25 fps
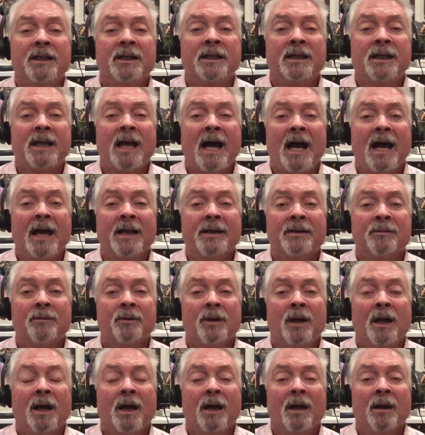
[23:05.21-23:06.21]
got
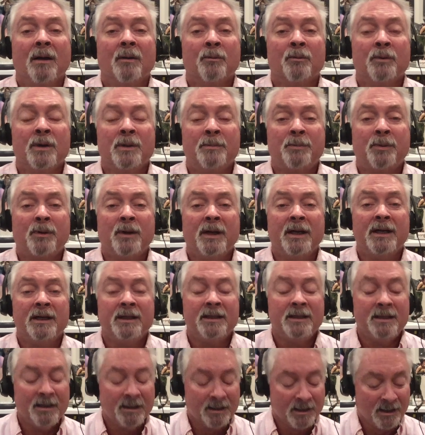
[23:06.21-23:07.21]
uh,
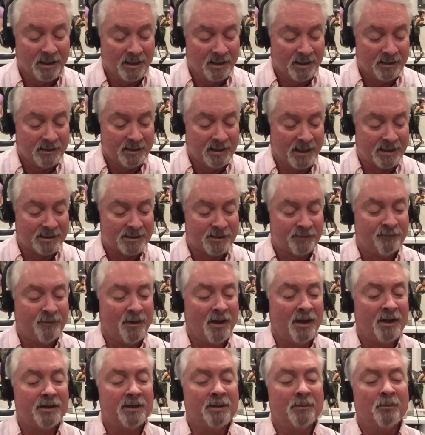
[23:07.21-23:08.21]
reprinted. That's
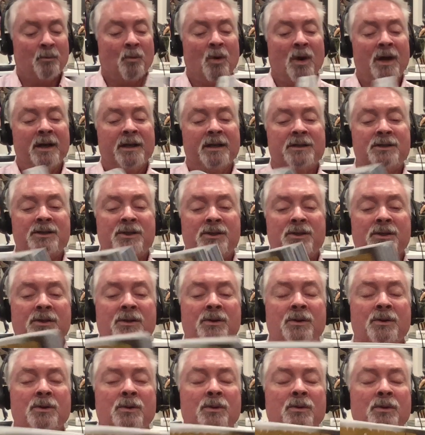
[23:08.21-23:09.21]
volume one and
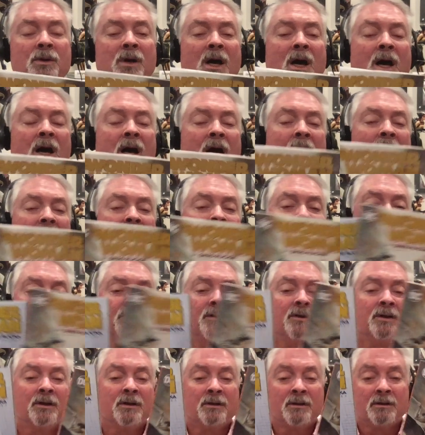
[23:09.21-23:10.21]
two of
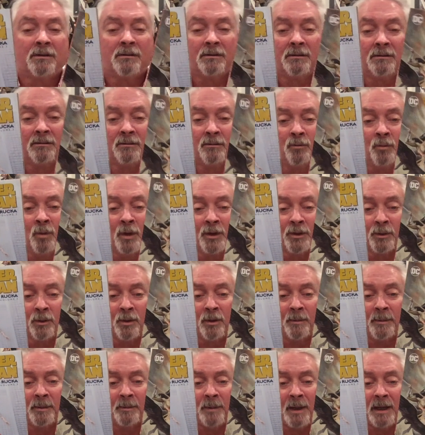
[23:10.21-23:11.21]
Wonder
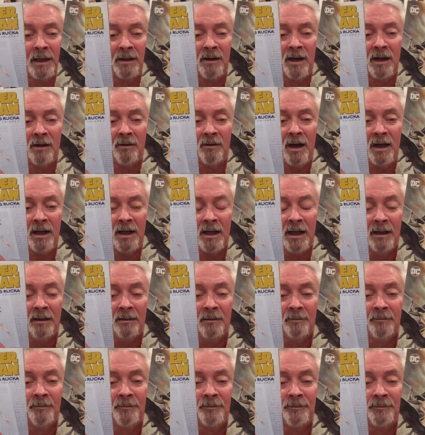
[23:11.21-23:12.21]
Woman by Greg Rucka.
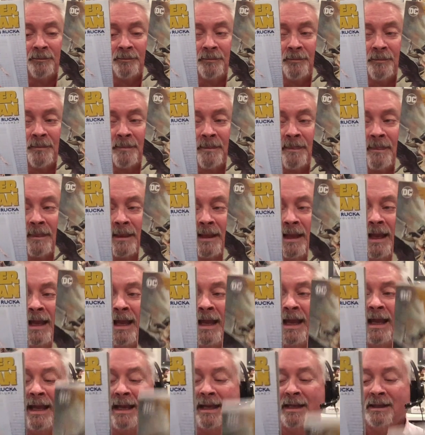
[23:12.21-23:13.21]

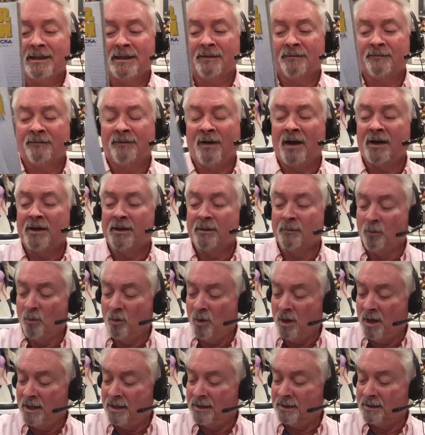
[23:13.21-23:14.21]
And volume
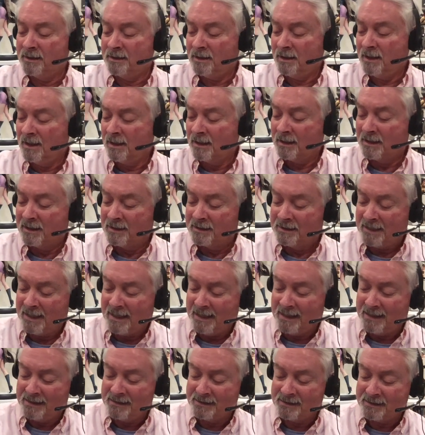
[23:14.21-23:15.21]
one
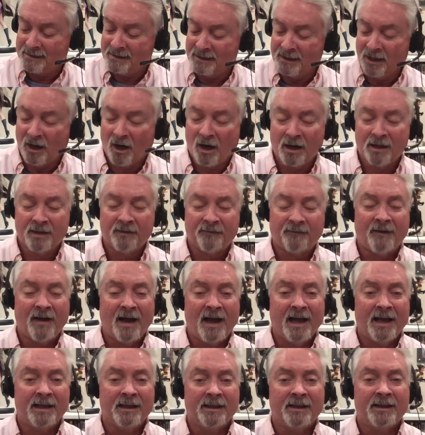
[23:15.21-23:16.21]
contains the
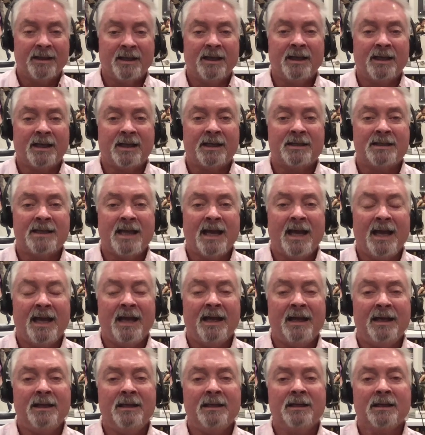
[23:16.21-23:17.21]
hard-to-find the
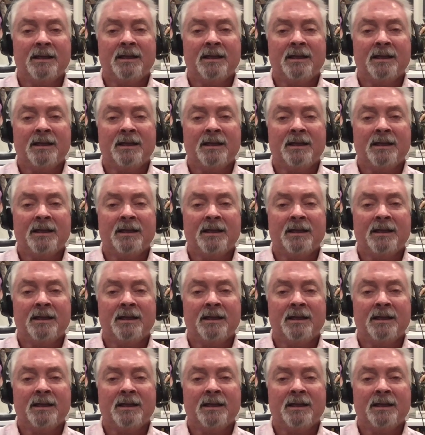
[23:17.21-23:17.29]
Hikatea,